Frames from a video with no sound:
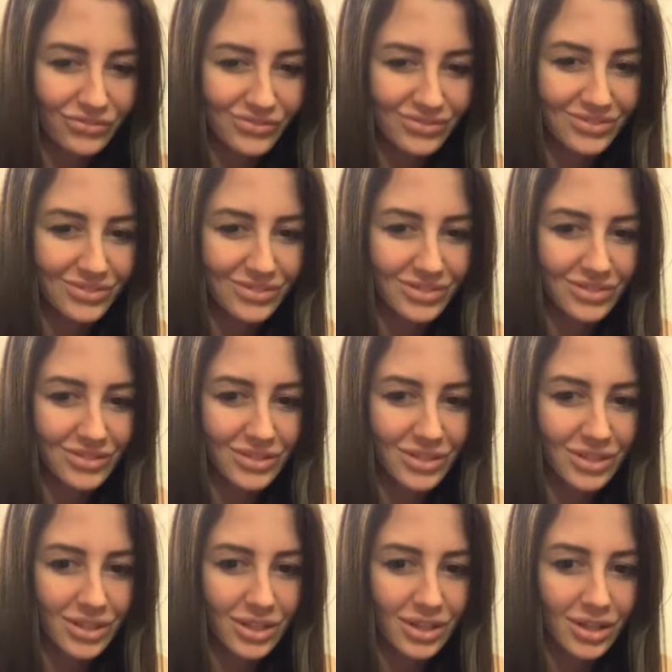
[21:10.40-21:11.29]

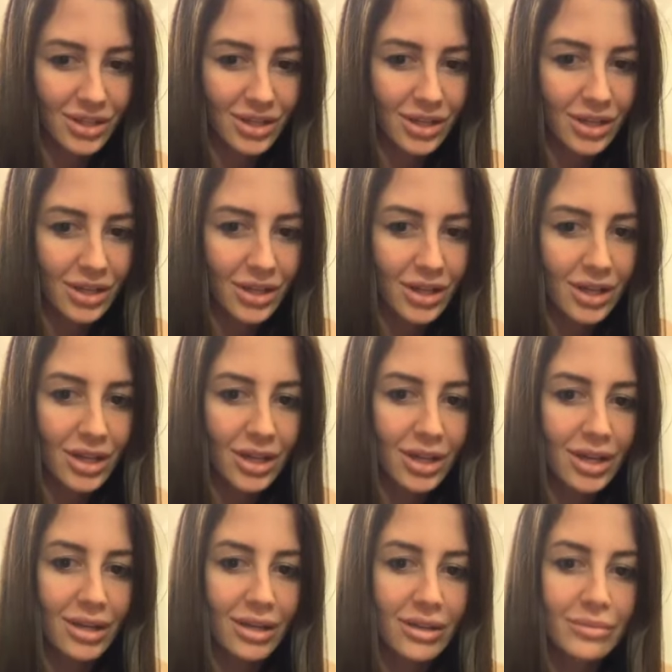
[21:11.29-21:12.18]

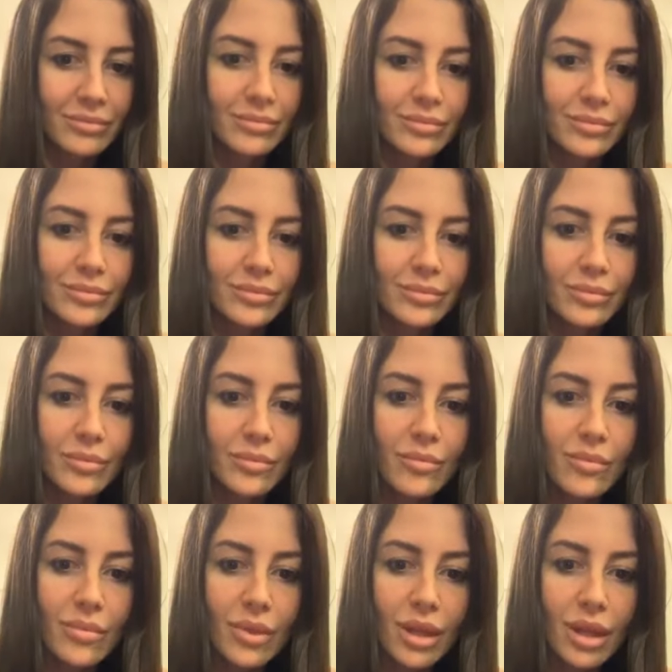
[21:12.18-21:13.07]

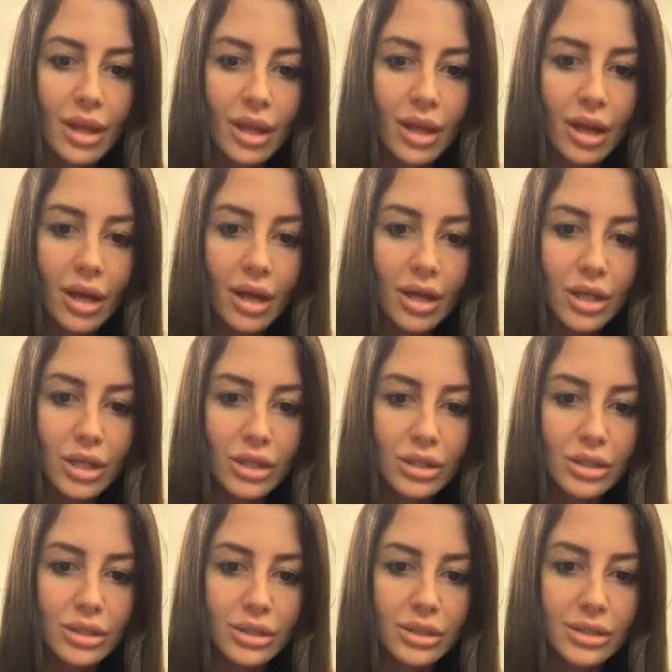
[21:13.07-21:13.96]

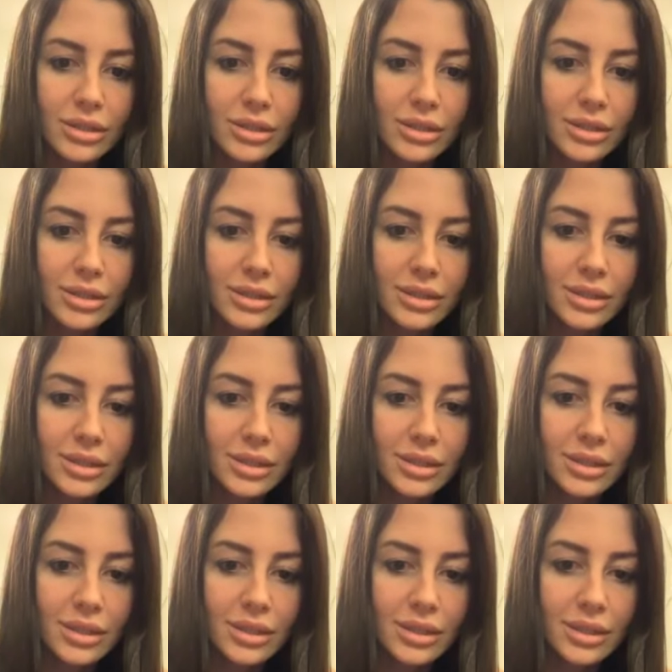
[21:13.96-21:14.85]

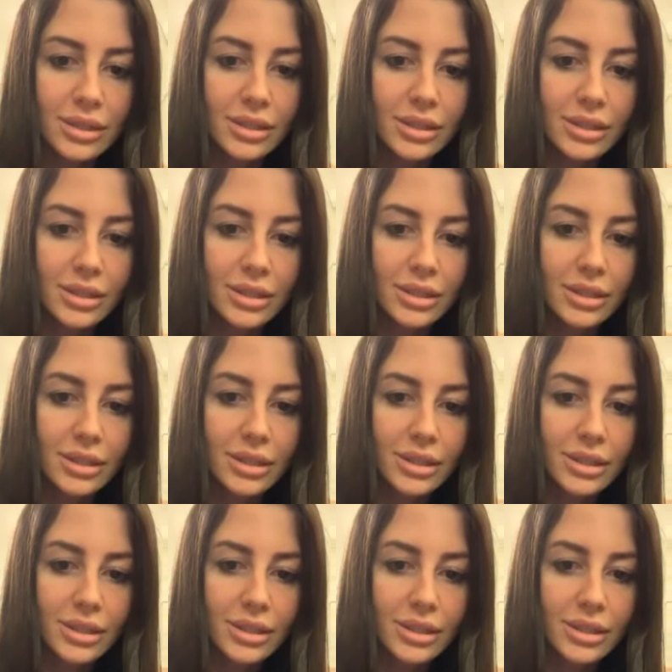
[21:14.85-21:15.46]
No one is speaking in this clip.